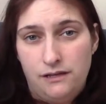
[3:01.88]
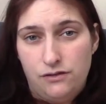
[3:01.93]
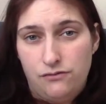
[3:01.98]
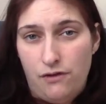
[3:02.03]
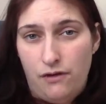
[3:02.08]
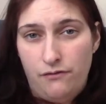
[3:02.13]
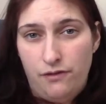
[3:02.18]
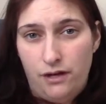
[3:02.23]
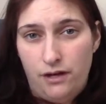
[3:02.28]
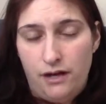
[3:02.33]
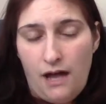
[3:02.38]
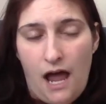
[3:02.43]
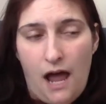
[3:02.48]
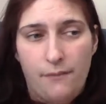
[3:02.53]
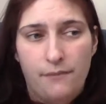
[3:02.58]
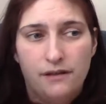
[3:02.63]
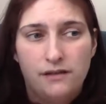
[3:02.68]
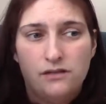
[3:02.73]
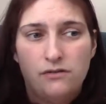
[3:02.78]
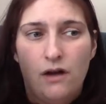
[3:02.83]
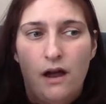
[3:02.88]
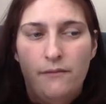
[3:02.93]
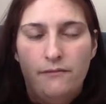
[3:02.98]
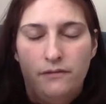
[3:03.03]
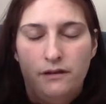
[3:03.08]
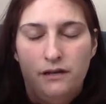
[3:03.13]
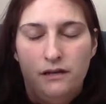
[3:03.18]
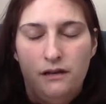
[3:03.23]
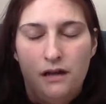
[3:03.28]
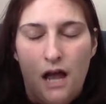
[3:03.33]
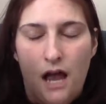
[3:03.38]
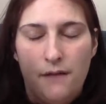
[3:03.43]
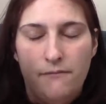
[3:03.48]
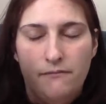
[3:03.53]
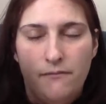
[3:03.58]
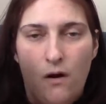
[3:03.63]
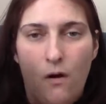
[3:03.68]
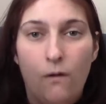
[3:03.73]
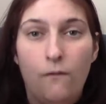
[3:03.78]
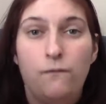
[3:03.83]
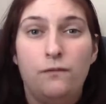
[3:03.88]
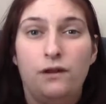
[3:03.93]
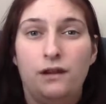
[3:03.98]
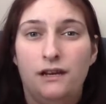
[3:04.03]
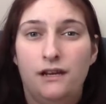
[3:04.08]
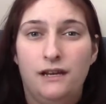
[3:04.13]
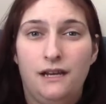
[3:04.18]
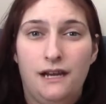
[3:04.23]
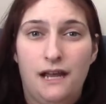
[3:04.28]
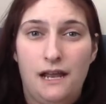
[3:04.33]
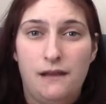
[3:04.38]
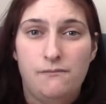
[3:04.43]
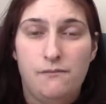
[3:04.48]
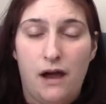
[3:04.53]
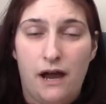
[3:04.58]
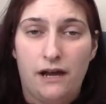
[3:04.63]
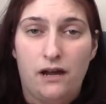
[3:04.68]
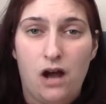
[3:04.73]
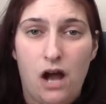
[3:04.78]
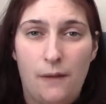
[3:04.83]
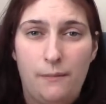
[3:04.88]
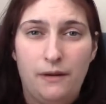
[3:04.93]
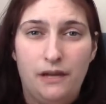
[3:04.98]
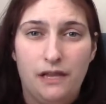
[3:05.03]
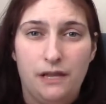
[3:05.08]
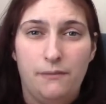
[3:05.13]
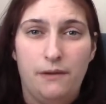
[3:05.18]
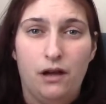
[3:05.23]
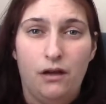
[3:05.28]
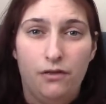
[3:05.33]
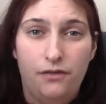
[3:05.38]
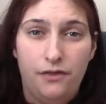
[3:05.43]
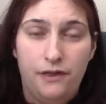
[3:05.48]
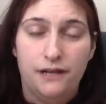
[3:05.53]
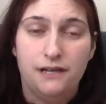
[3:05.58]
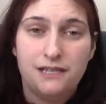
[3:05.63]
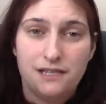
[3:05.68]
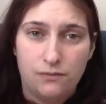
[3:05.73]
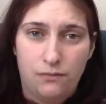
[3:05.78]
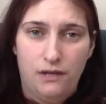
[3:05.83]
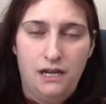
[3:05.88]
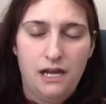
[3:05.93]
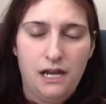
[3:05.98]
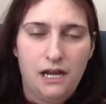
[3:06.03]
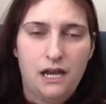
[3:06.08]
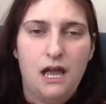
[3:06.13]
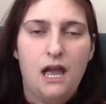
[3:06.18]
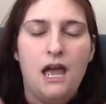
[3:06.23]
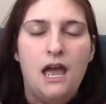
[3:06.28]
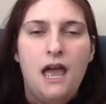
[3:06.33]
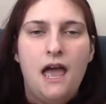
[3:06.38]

is roughly going to happen. So I'm hopefully going to get my copy in the mail this week,